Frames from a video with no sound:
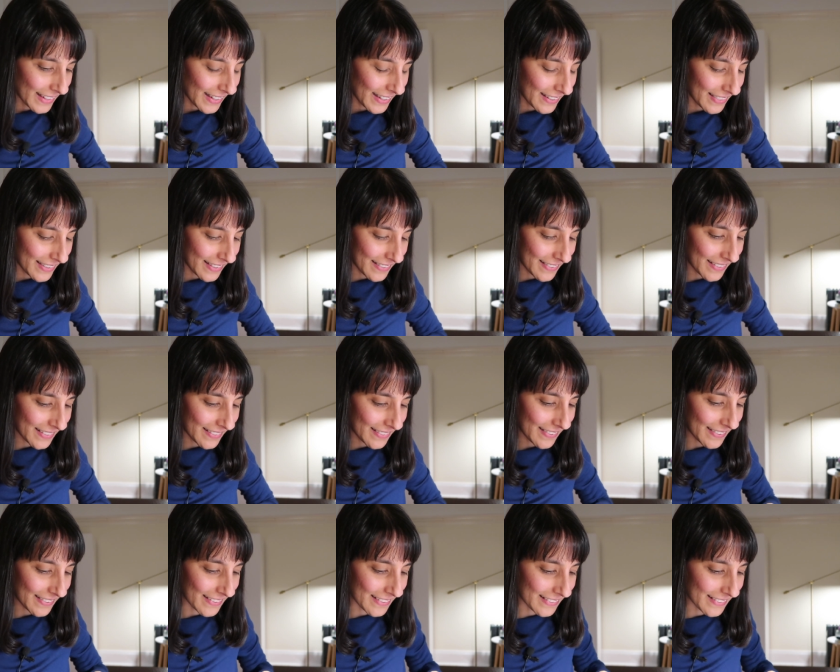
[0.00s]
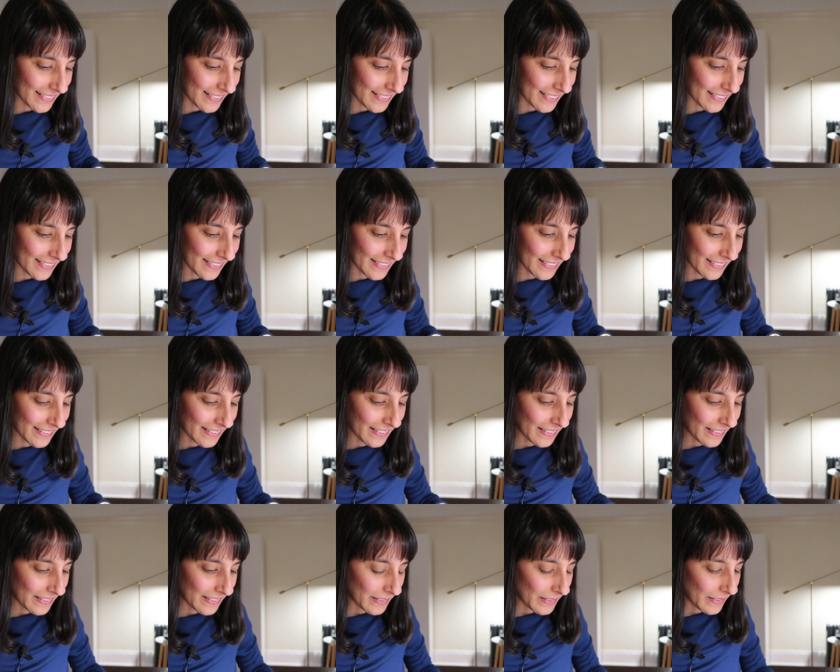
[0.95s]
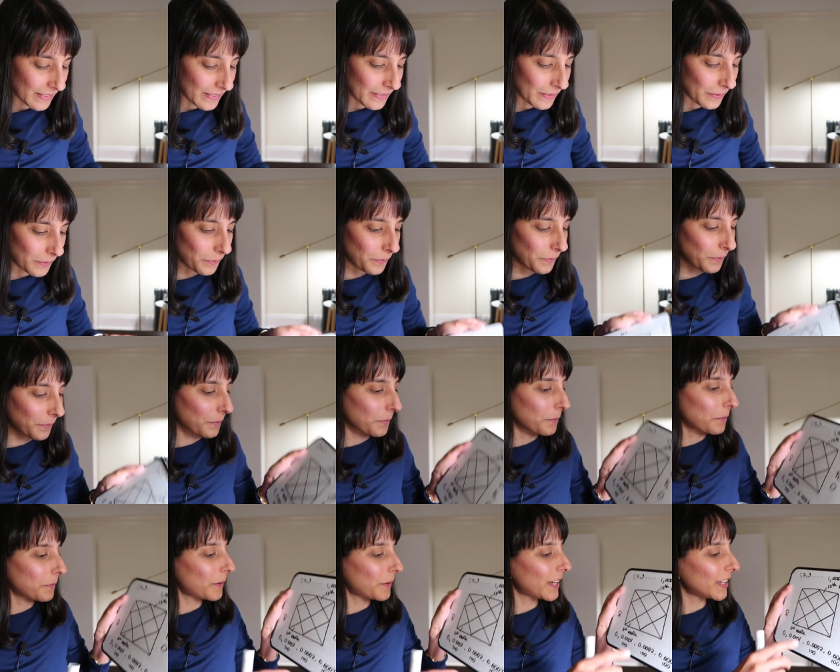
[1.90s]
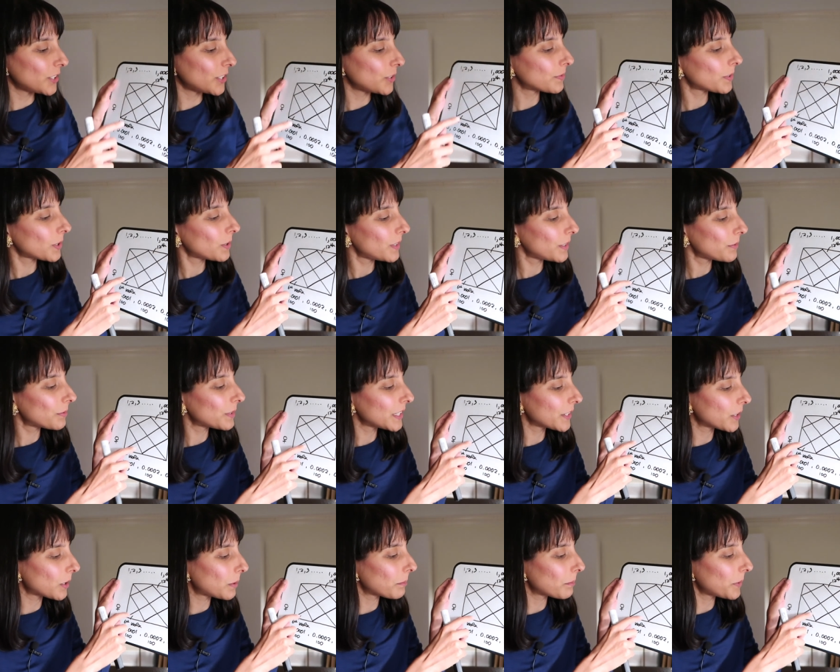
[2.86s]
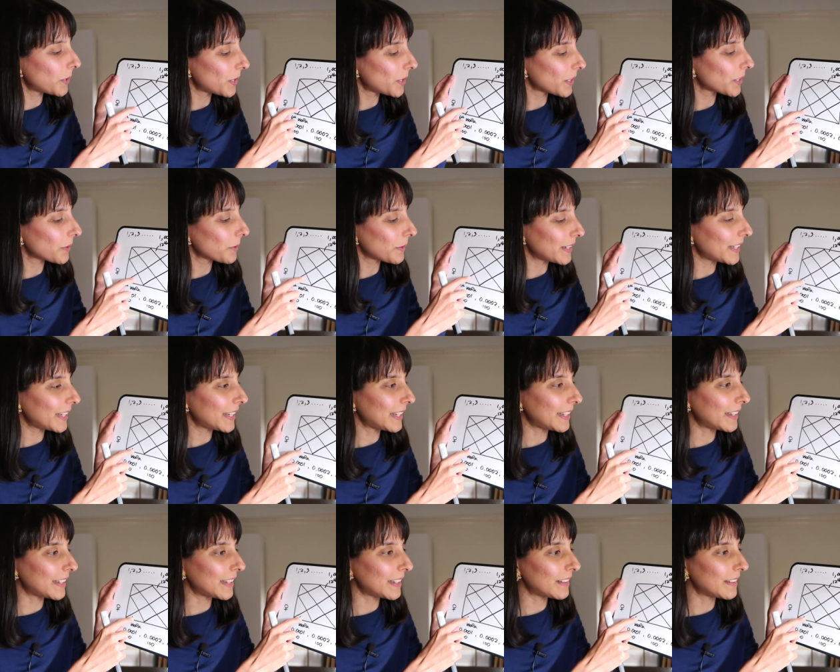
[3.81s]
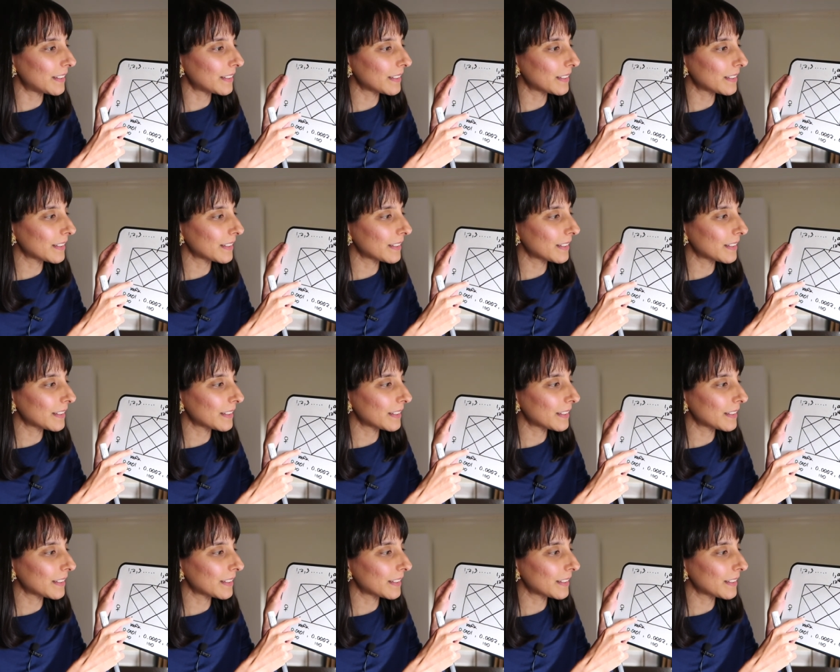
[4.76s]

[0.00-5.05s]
in this instance where you've only really got Mercury here?